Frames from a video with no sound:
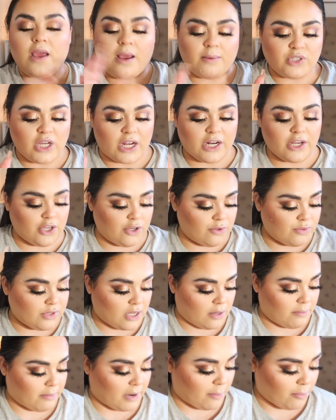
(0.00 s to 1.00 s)
I'm trying to use
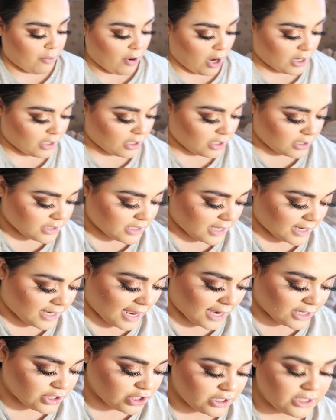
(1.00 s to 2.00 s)
up my products and
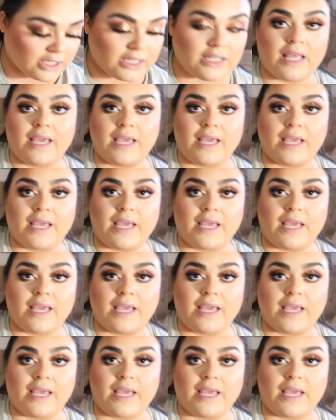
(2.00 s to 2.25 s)
actually